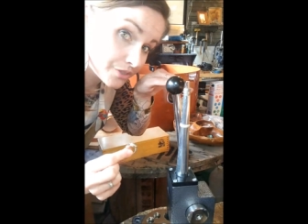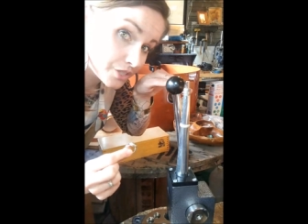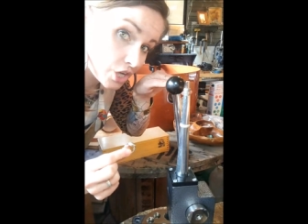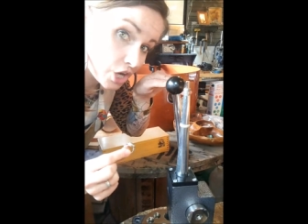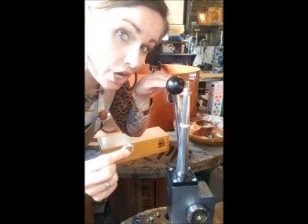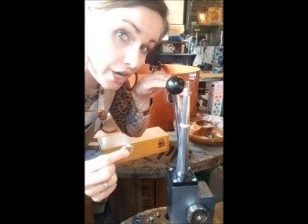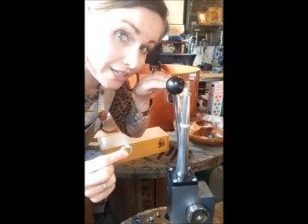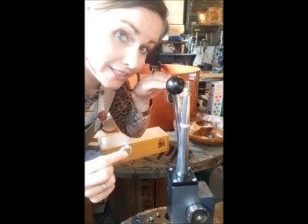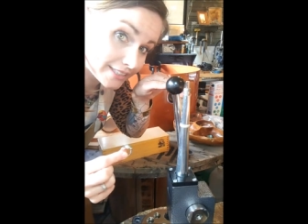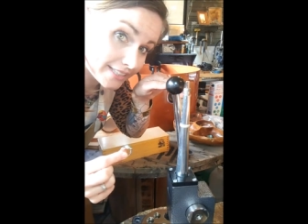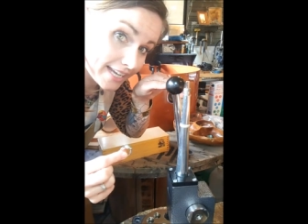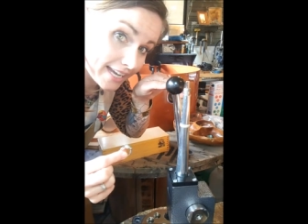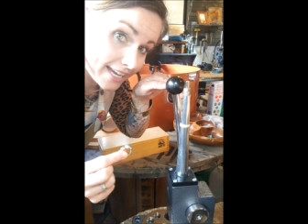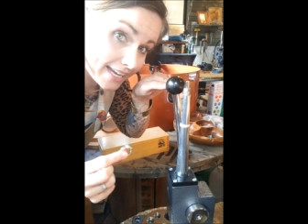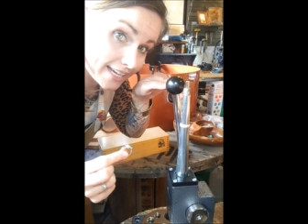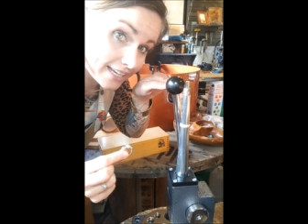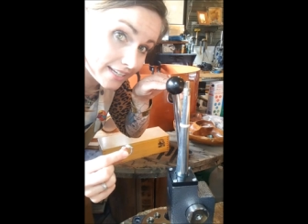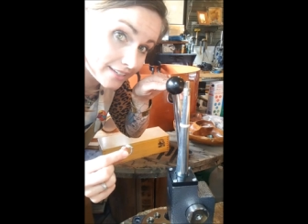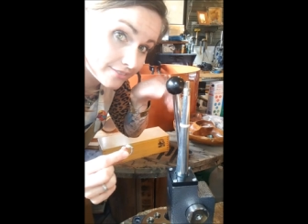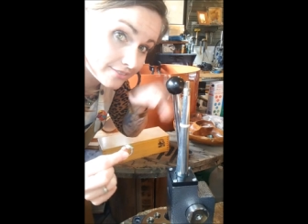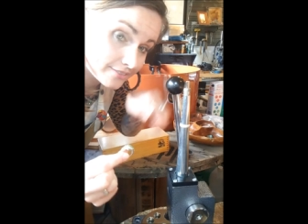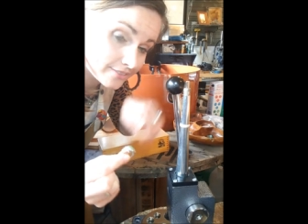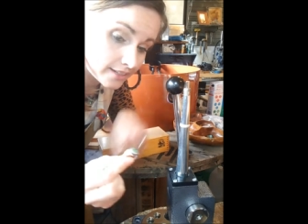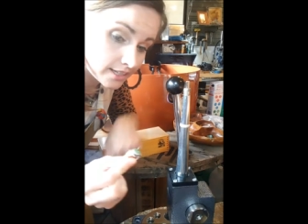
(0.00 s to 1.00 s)

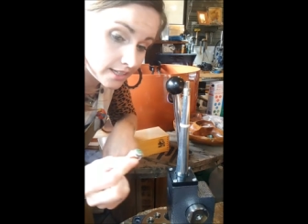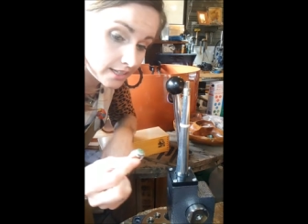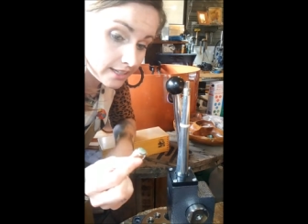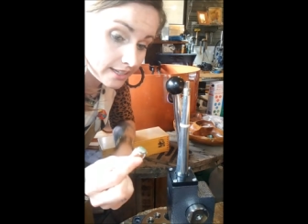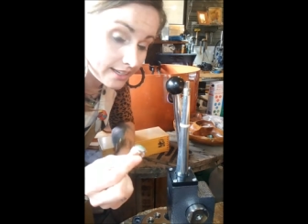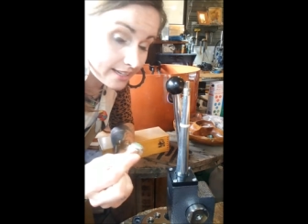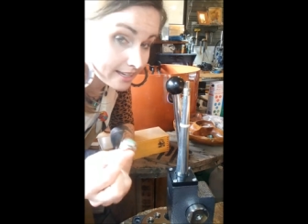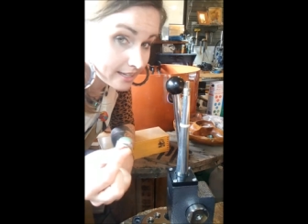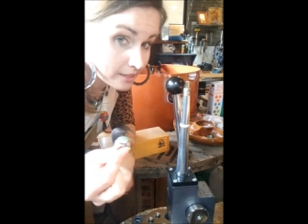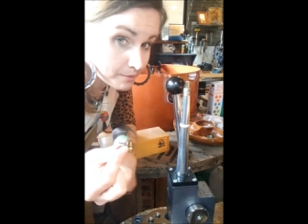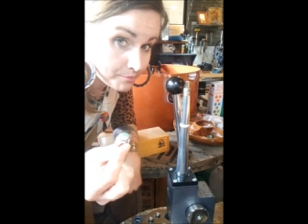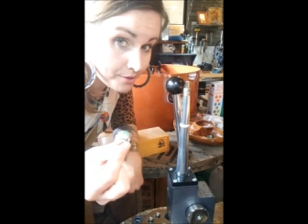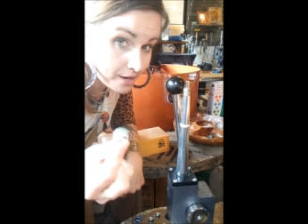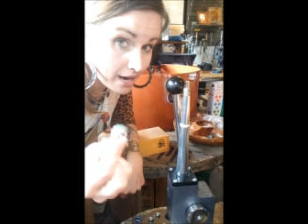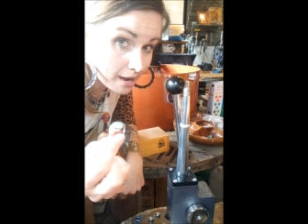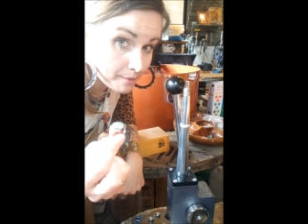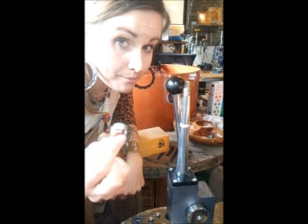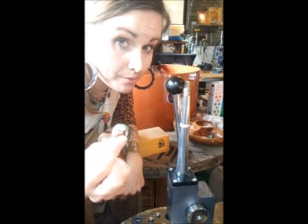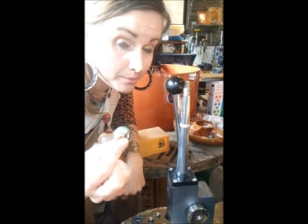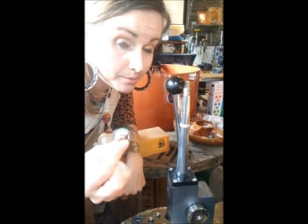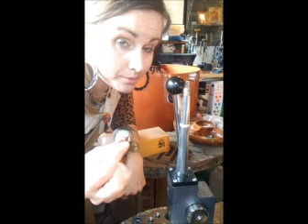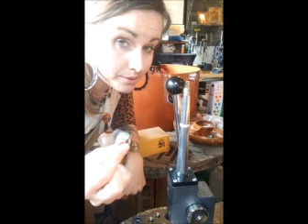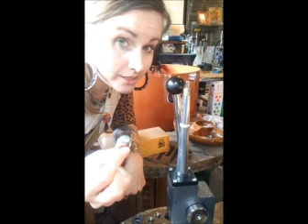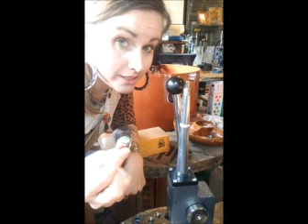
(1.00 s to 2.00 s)
concave and
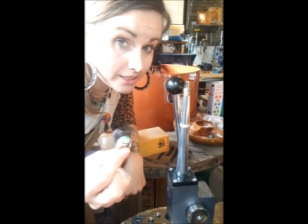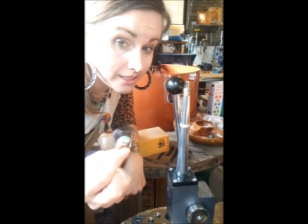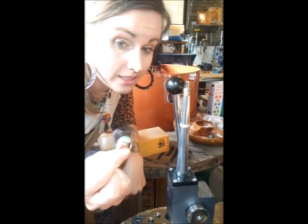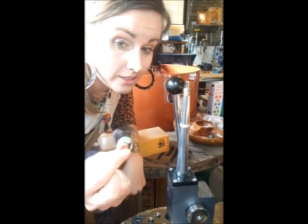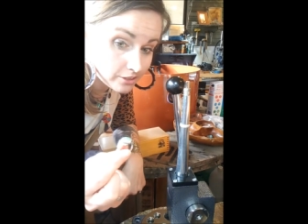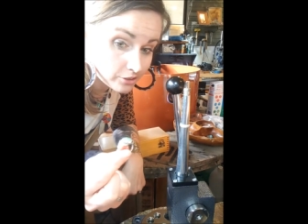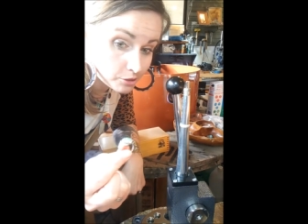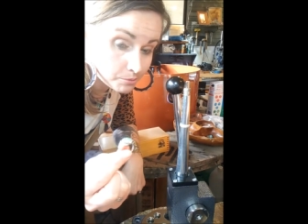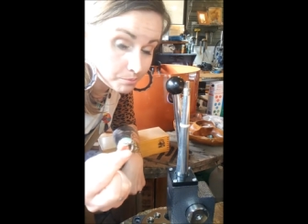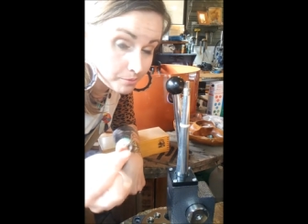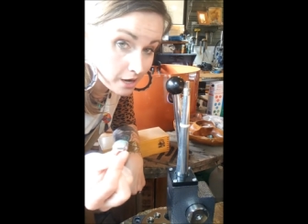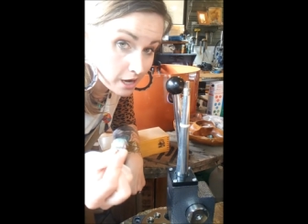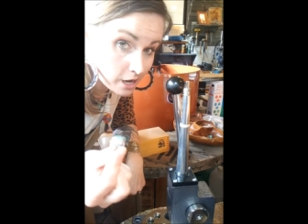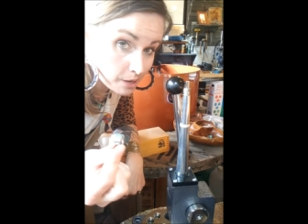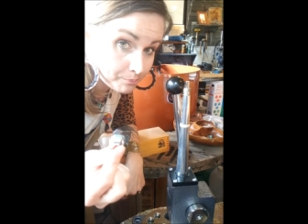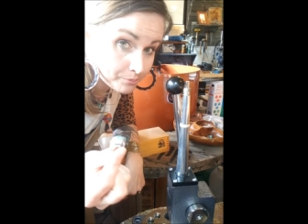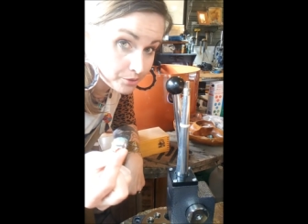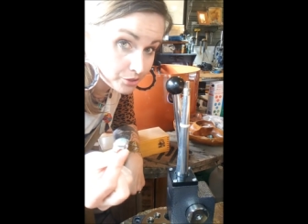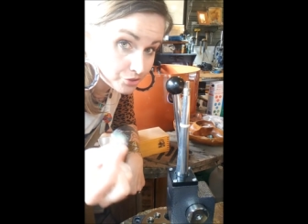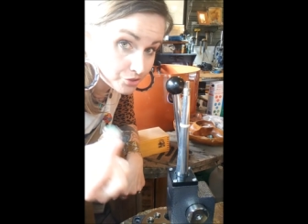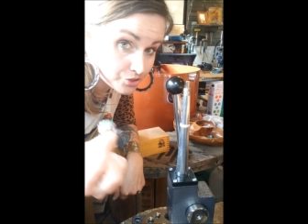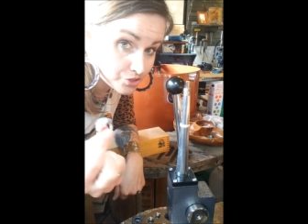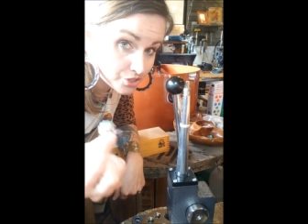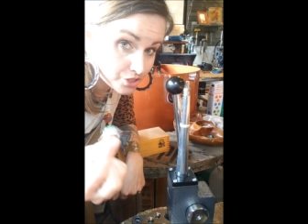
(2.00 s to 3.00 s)
probably either pop
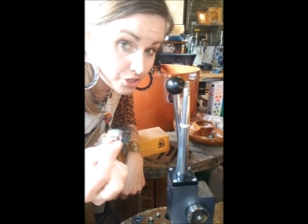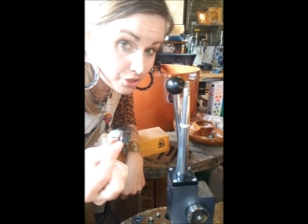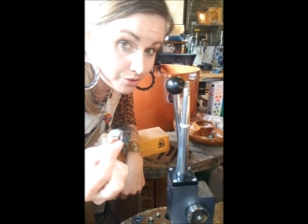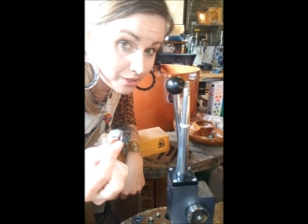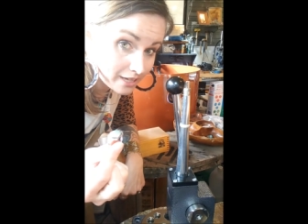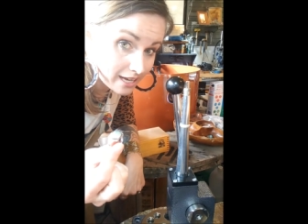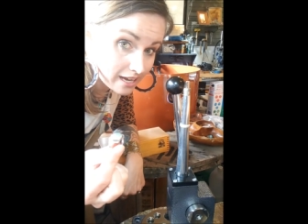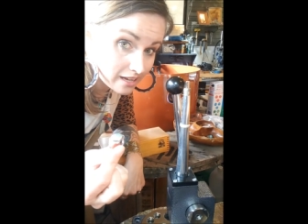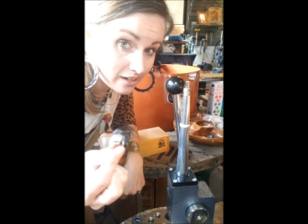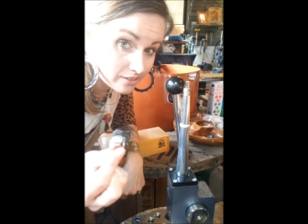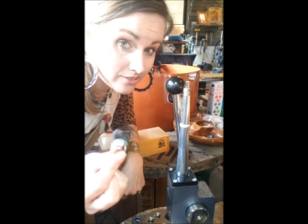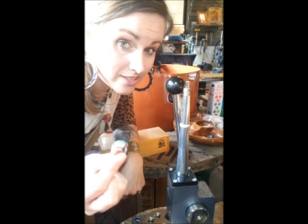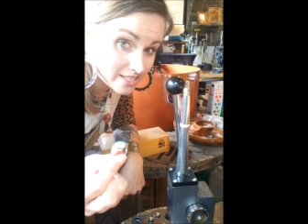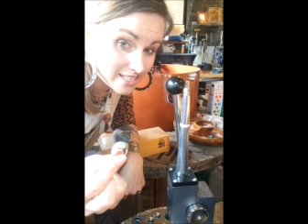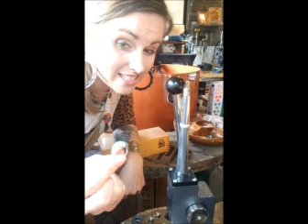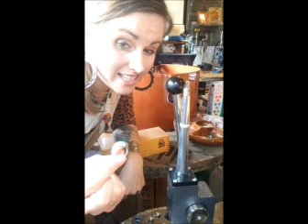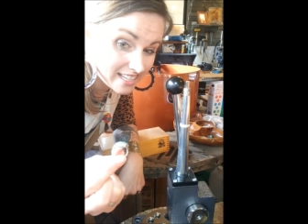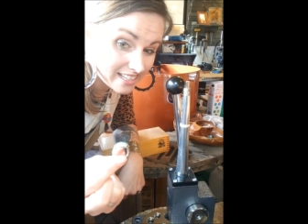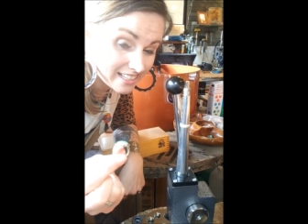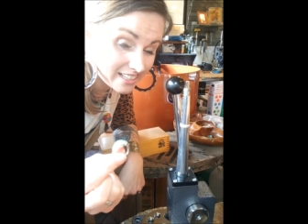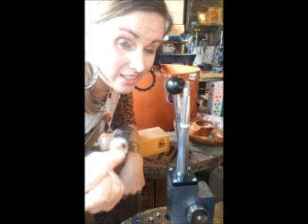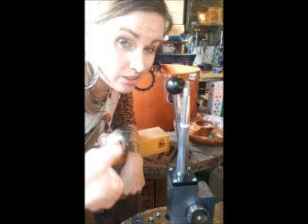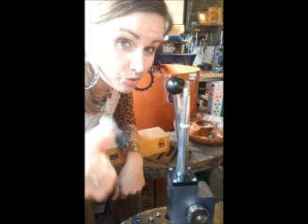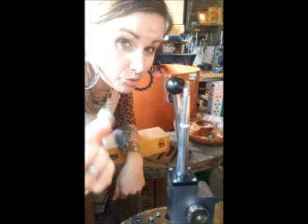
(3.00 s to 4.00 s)
your stone out of the
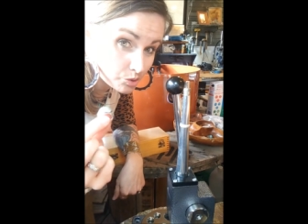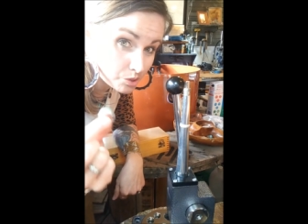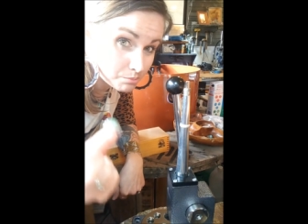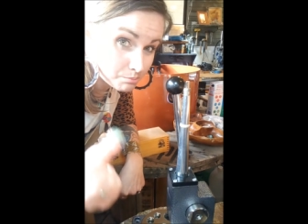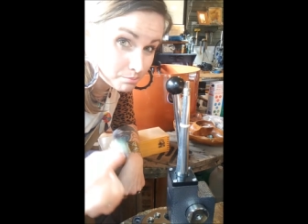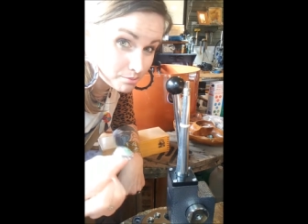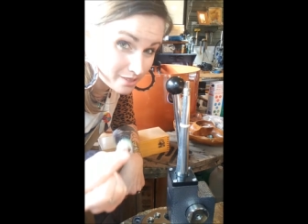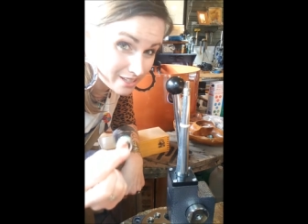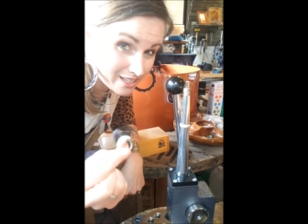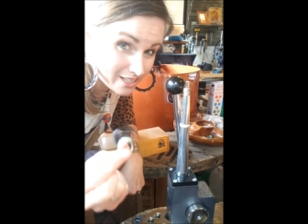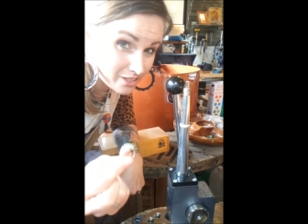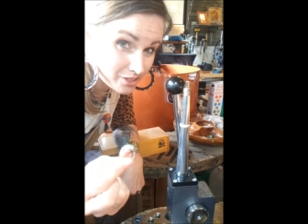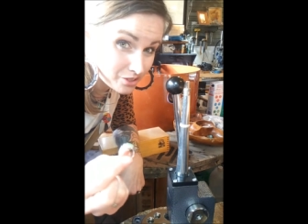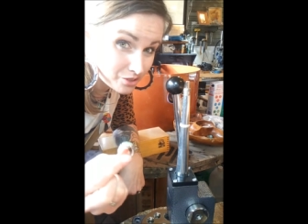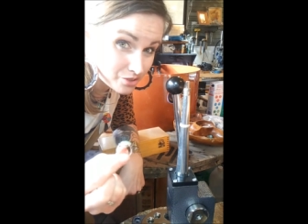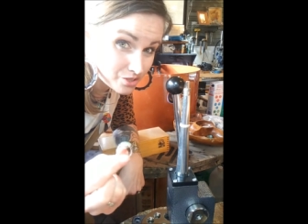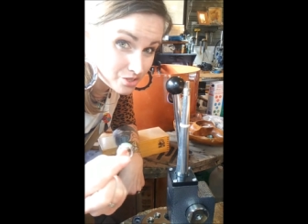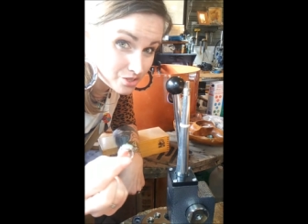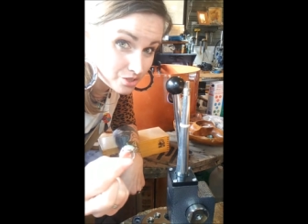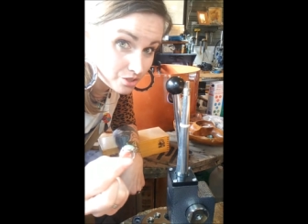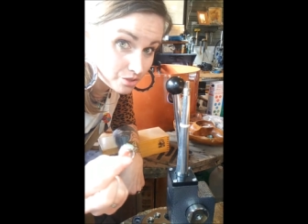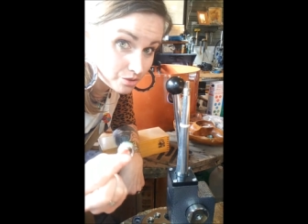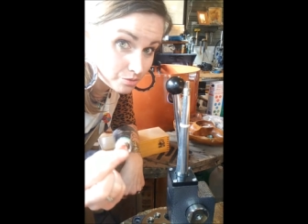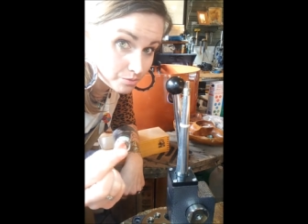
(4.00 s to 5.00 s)
setting or break your
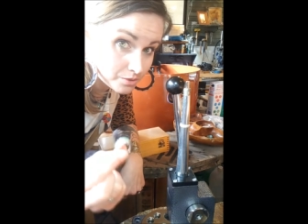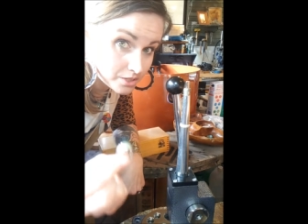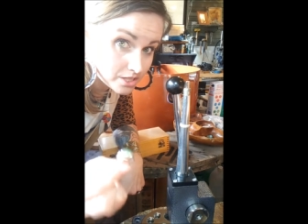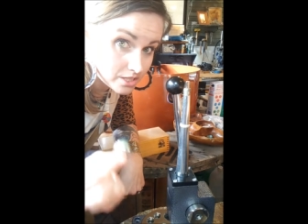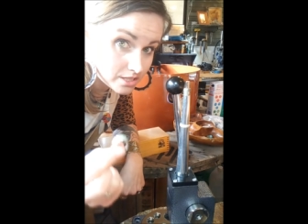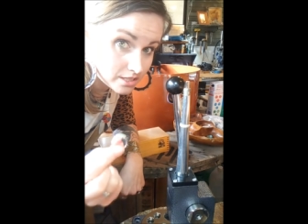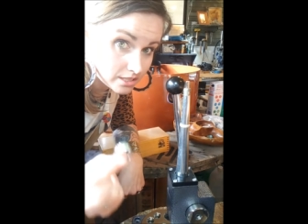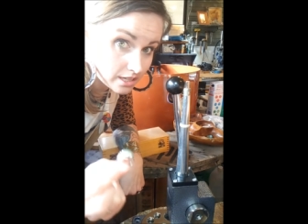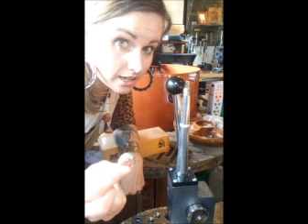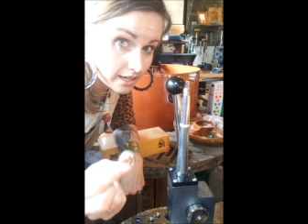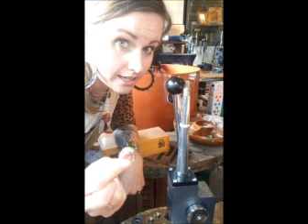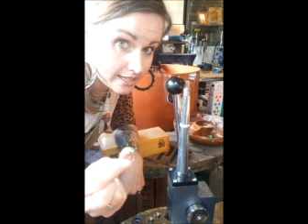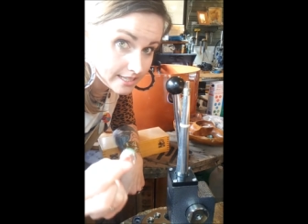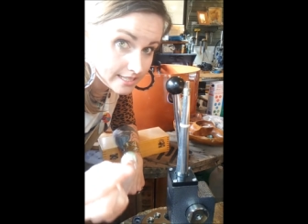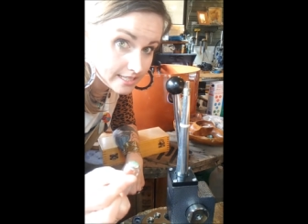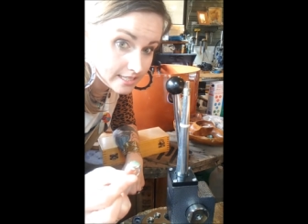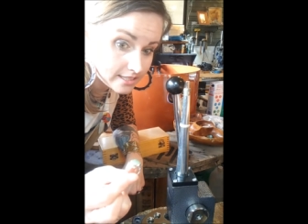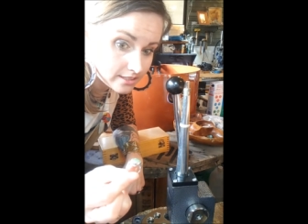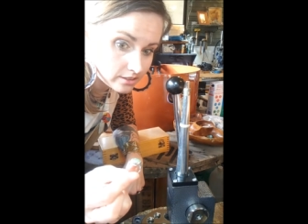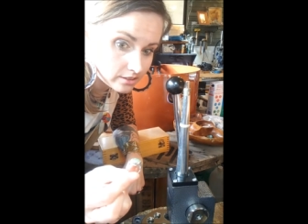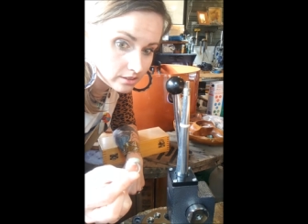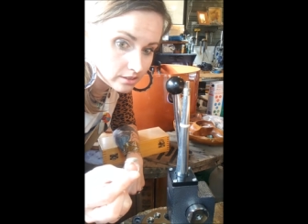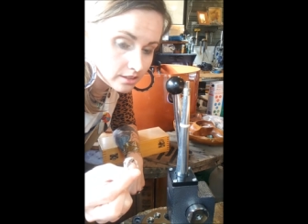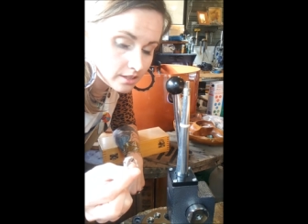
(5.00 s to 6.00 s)
stone, which is not
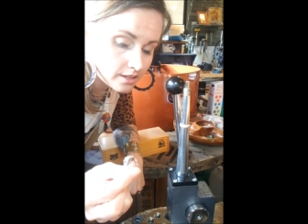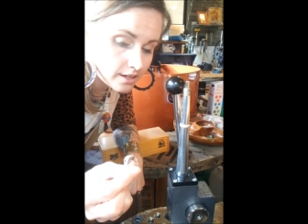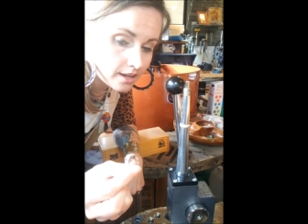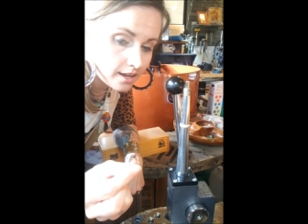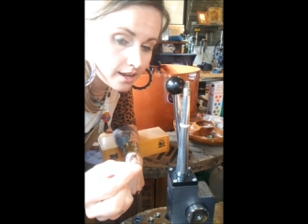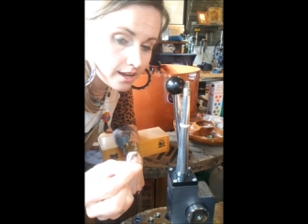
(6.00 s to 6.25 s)
ideal.